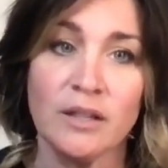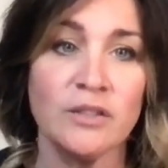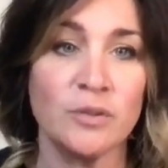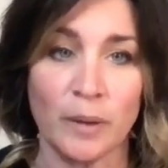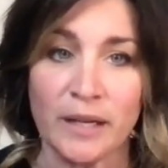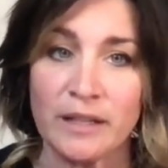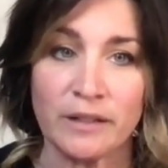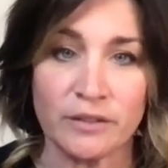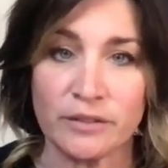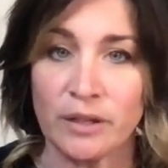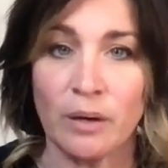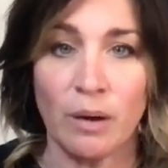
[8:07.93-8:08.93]
20
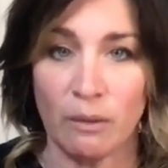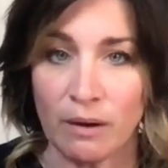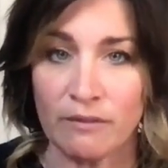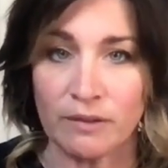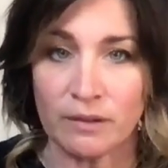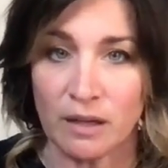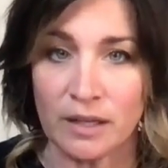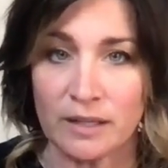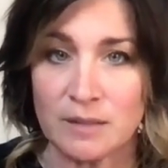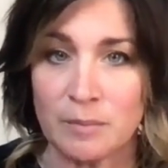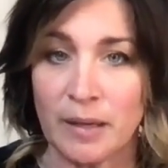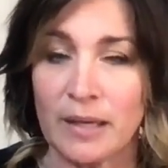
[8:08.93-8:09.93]
years ago, however long
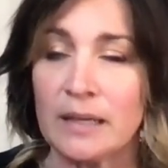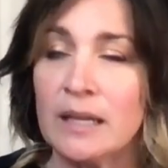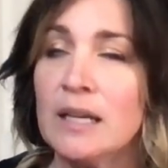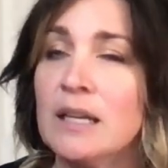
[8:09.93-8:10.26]
it's been.